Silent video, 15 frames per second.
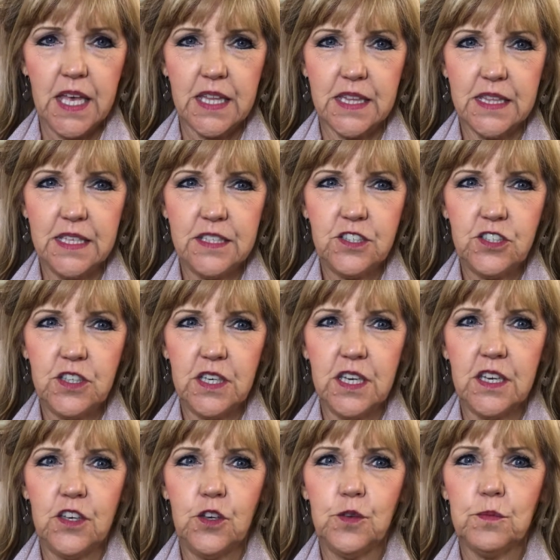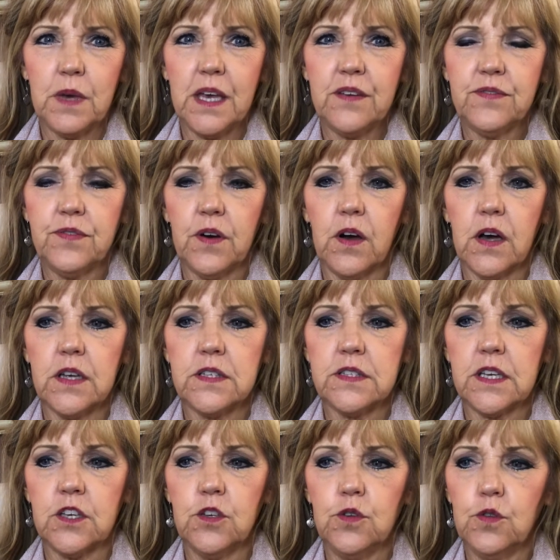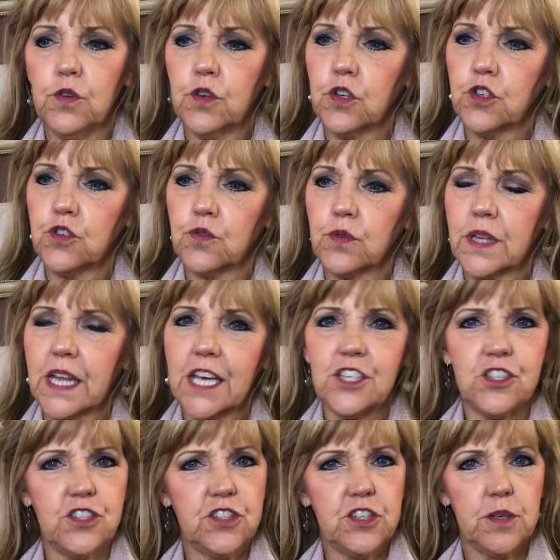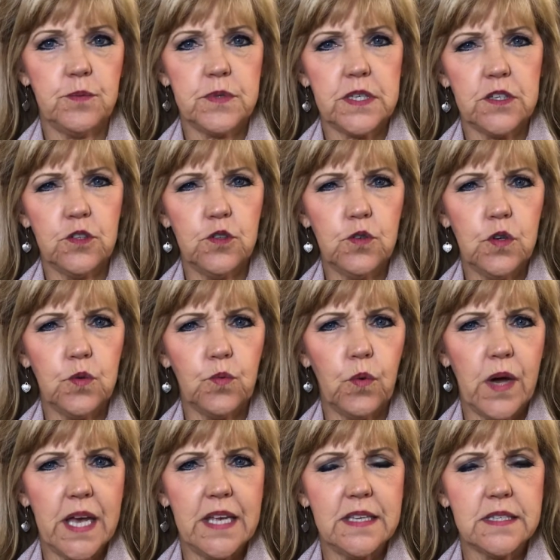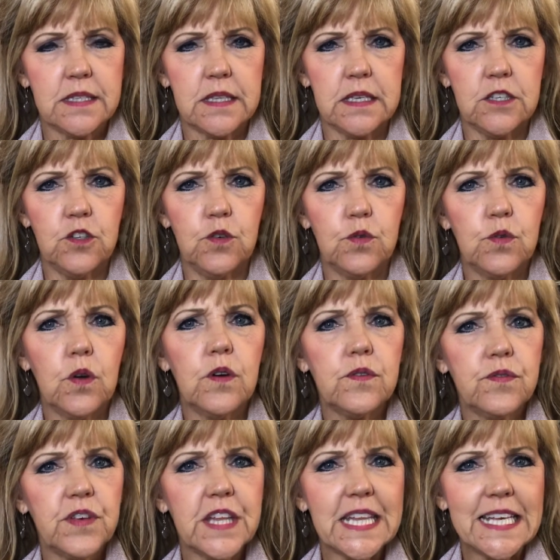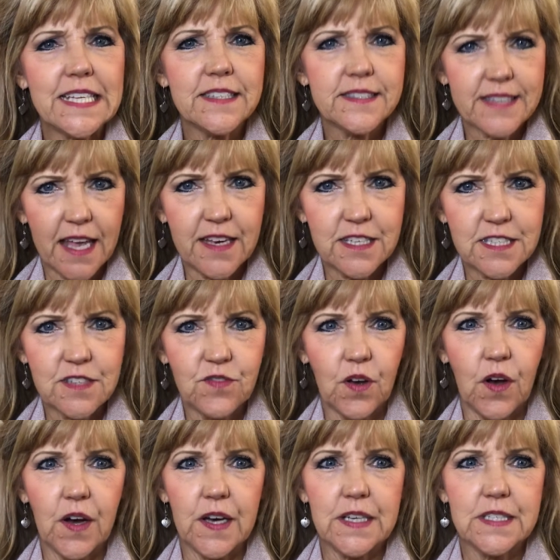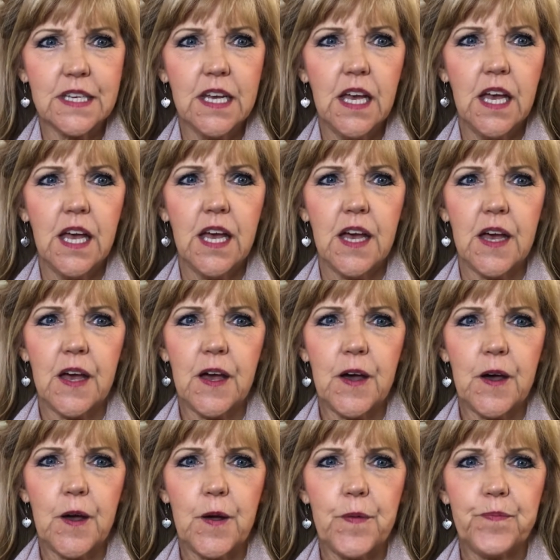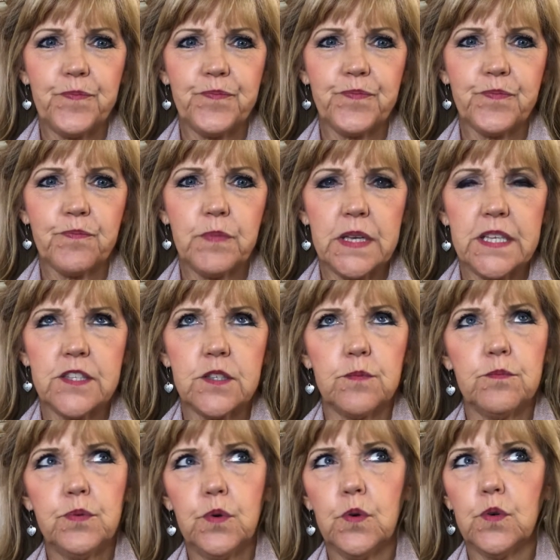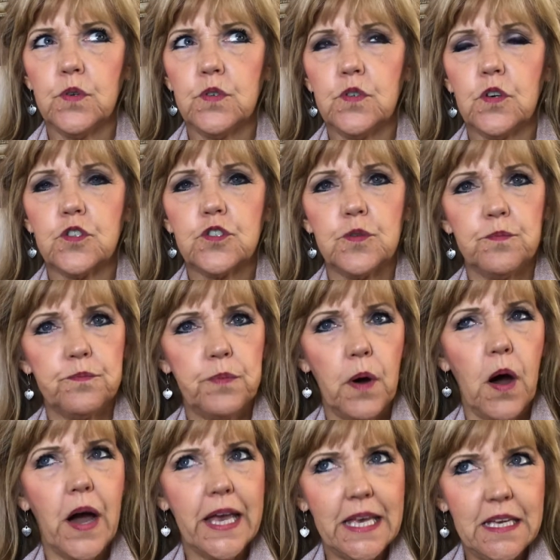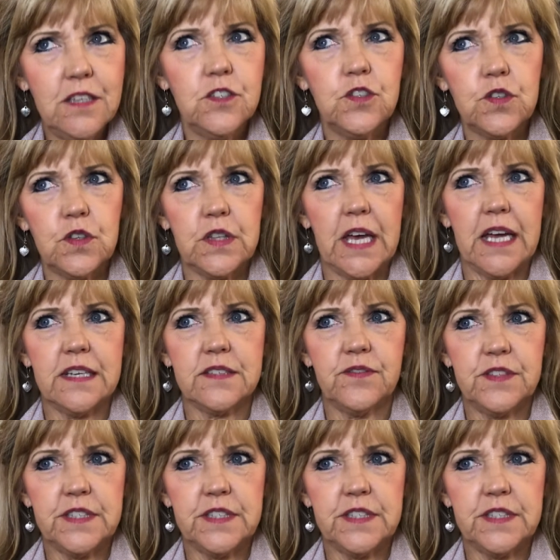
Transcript: This year you may find that you look at your relationships and look at ways that you're not feeling satisfied. But it's important not to buy into that